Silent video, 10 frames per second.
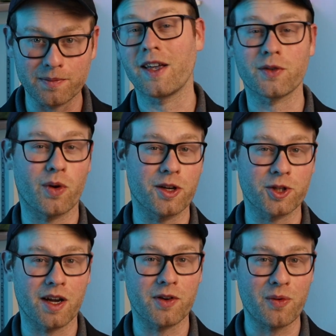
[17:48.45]
Thanks for
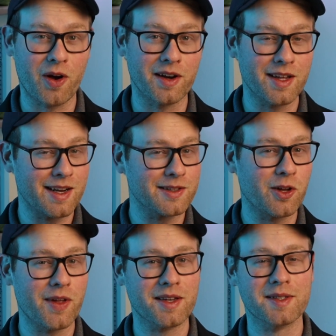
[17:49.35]
watching everyone, and
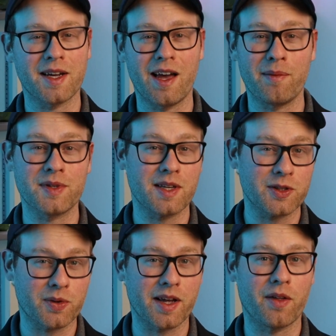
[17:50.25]
until next time, stay
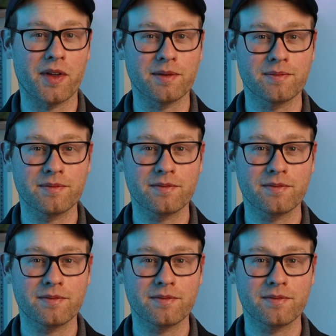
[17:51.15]
sort of healthy.